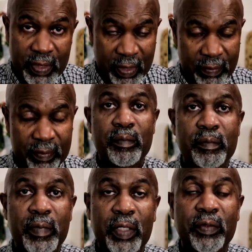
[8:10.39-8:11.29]
there,
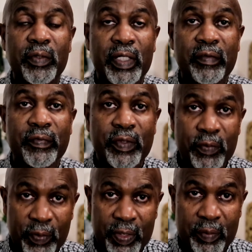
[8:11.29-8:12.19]
make you get to
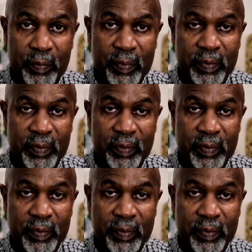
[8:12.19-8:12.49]
know him,